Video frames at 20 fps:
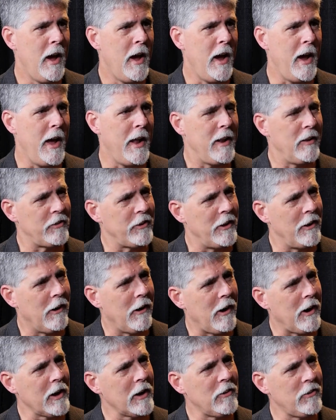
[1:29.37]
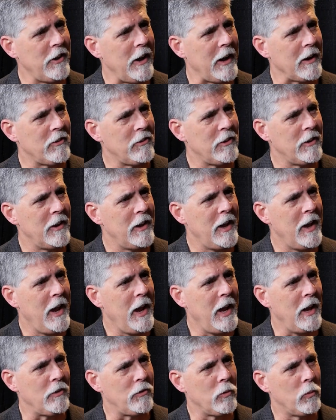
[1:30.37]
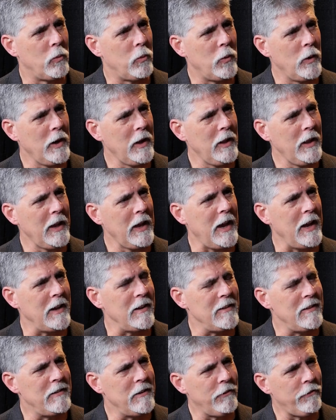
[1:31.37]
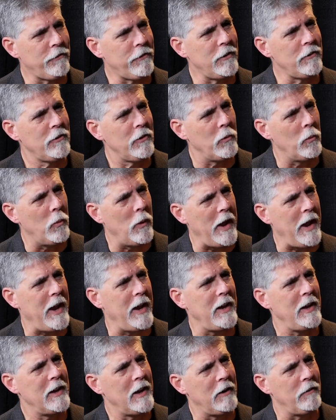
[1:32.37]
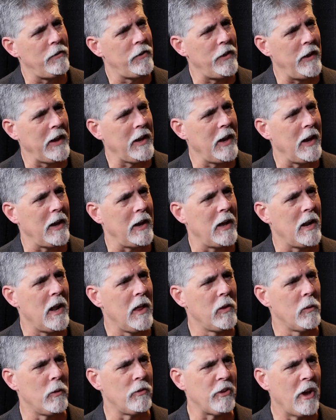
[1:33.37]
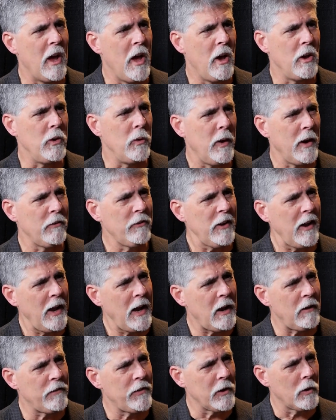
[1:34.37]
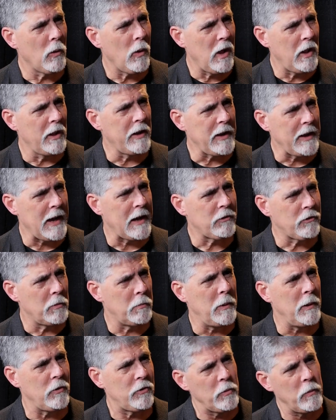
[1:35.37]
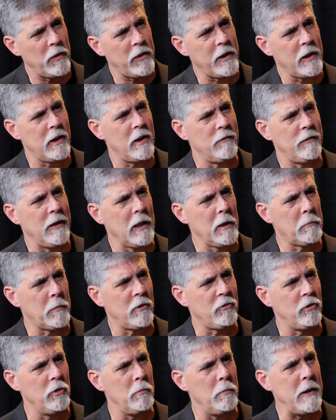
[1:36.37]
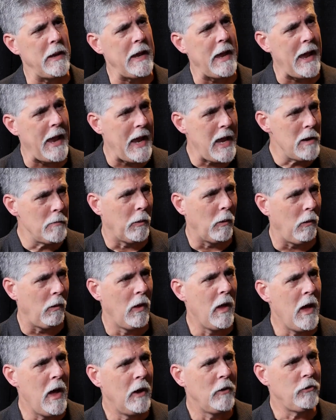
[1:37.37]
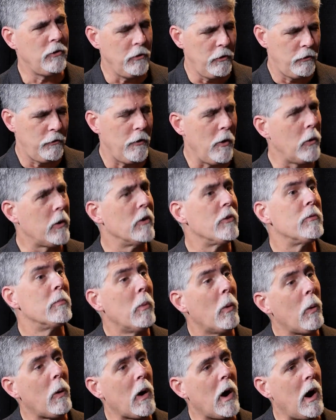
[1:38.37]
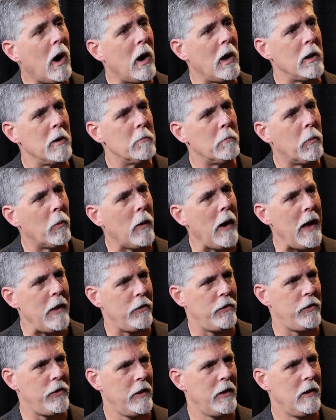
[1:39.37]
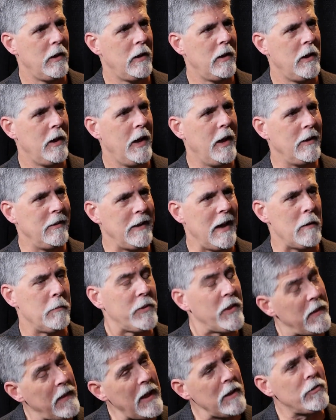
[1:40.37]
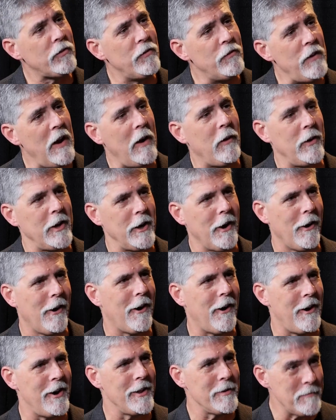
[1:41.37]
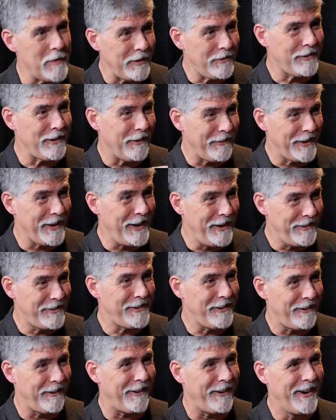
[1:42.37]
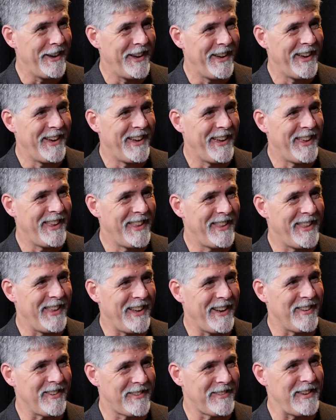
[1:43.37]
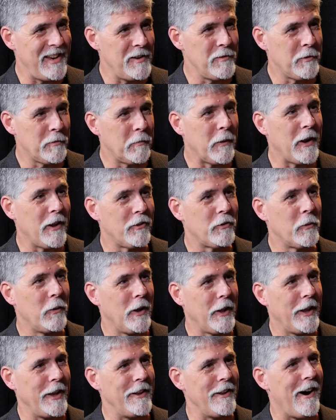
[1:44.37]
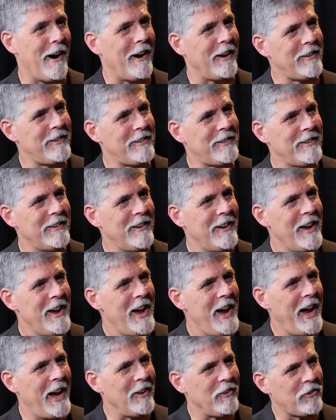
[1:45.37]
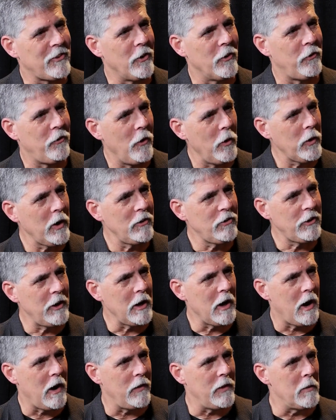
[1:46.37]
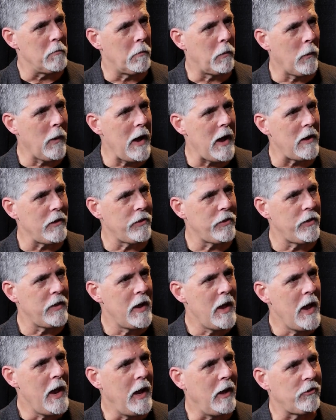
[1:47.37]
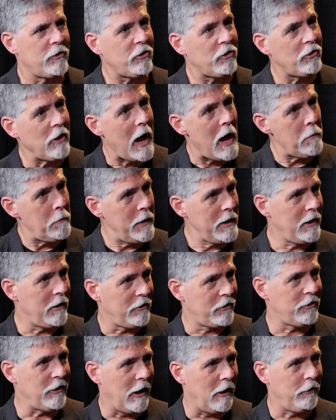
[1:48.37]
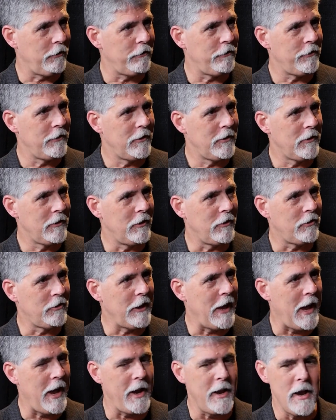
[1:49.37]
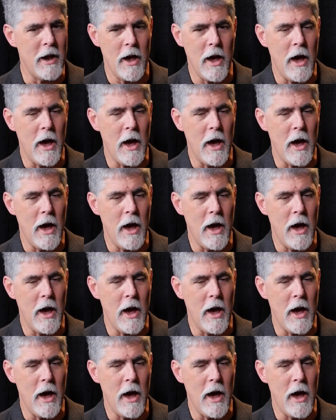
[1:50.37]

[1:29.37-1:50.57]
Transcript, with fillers: And as an architect, it's really a different way of thinking. In other words, you have to have the quality attributes within a developer to be able to focus more on breadth and depth. And that's very hard. It may sound easier than it seems, but it's really not. And so focusing on the breadth is stopping yourself to say,